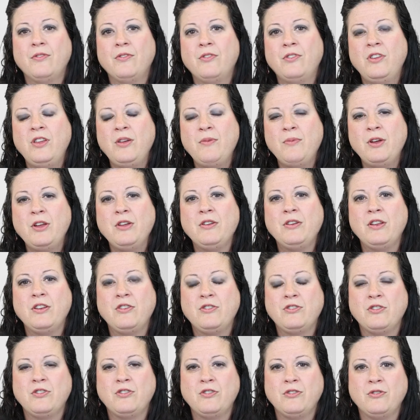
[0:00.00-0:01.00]
see what you
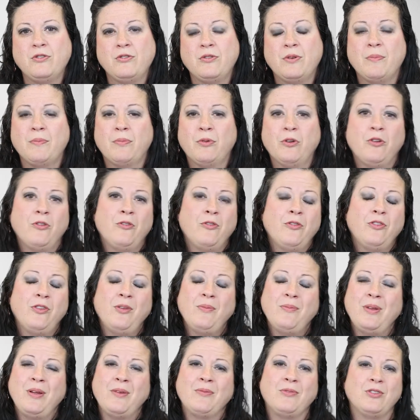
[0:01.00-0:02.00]
need to do to improve.
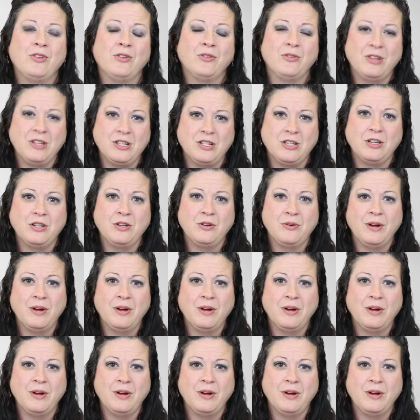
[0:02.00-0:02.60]
Sometimes you don't need to